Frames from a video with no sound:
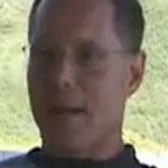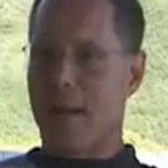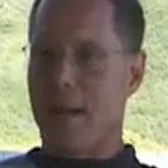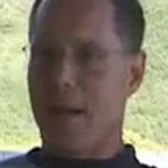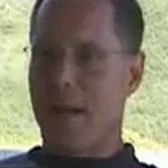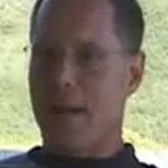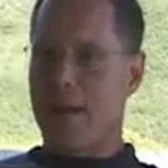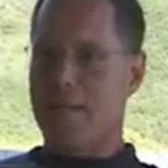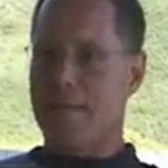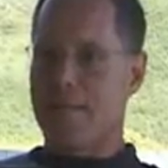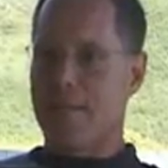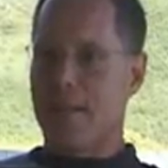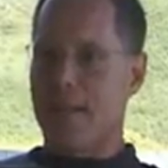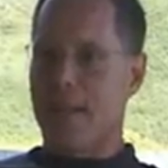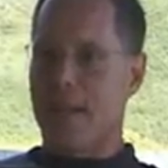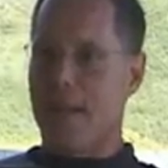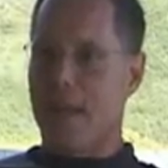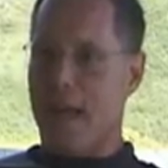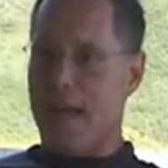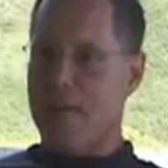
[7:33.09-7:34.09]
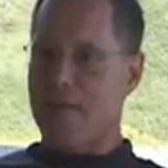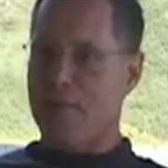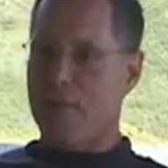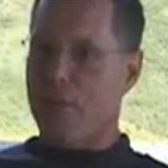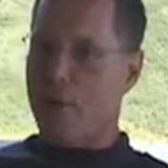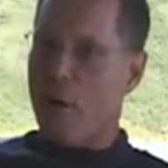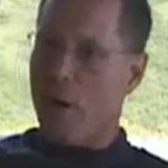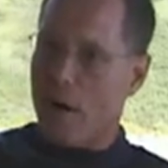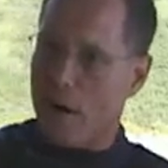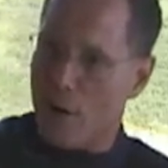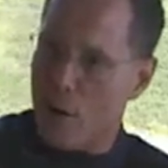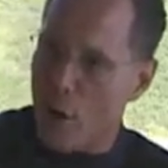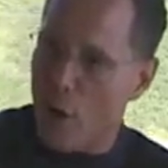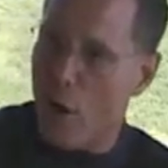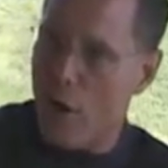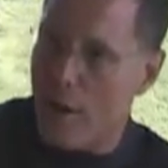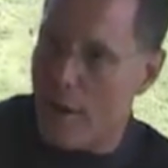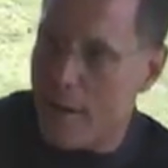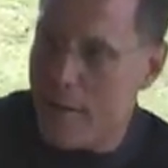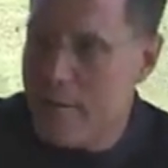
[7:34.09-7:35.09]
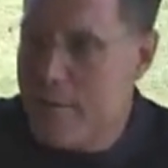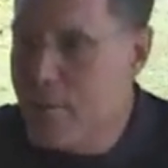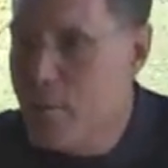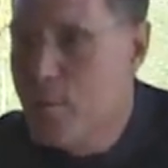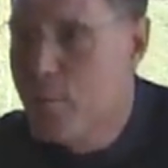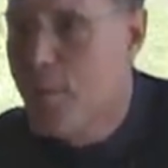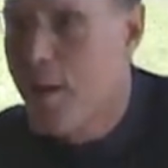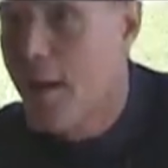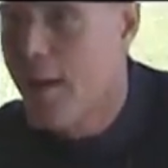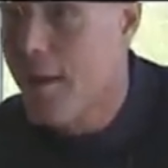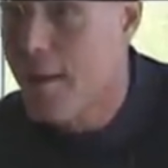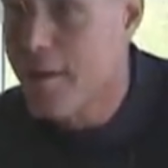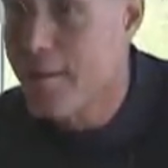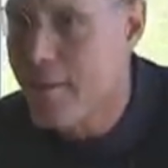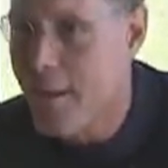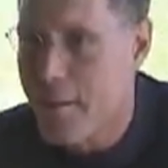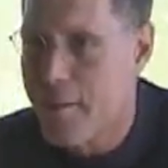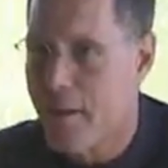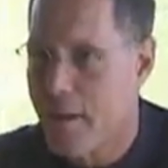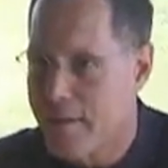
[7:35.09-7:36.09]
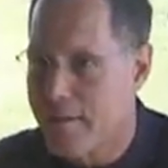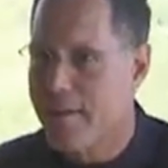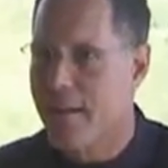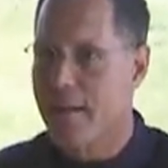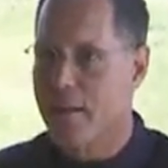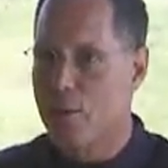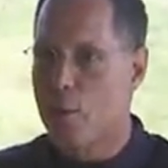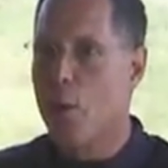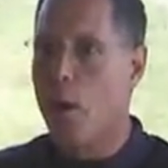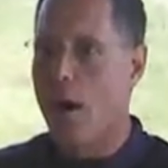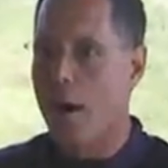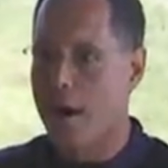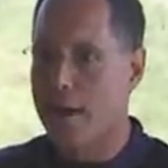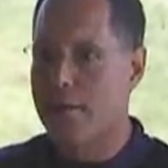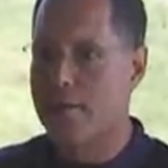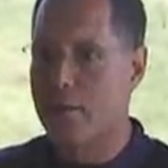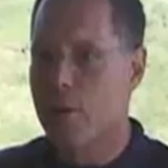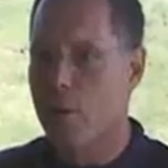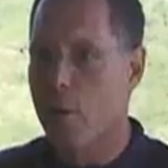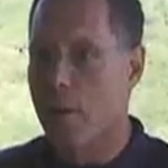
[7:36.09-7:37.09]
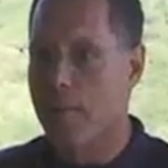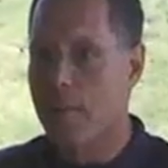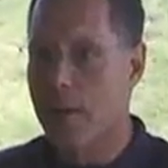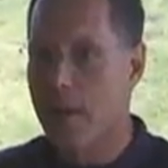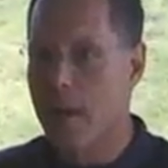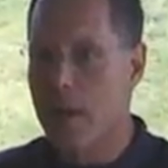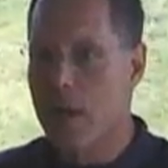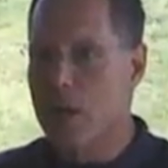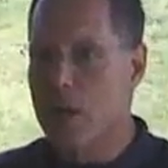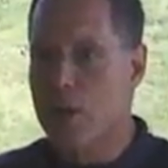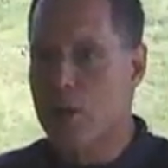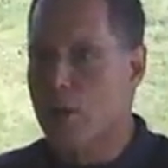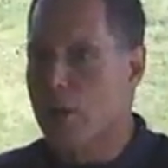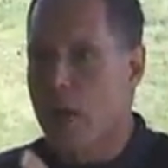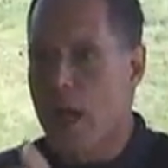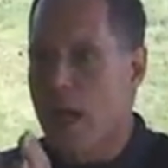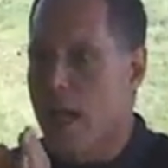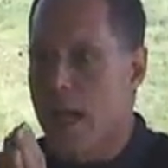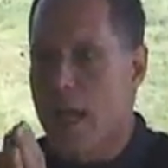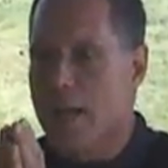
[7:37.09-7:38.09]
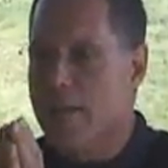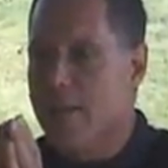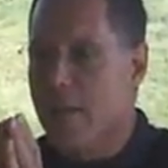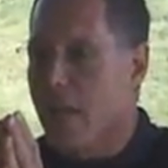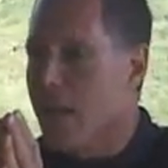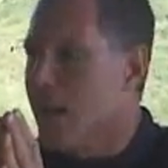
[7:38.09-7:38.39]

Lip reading: it's as far gone as I say you are, as you go up, it's